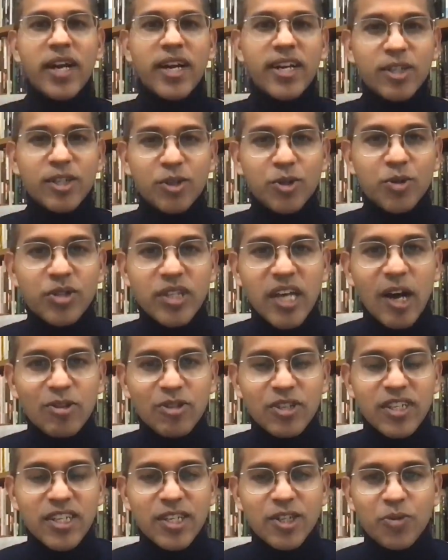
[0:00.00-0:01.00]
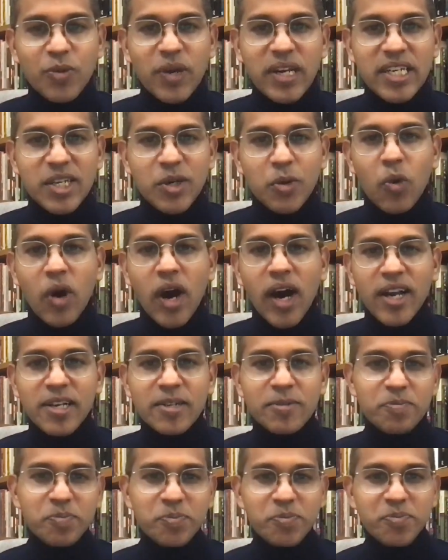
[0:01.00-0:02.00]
are in 2021,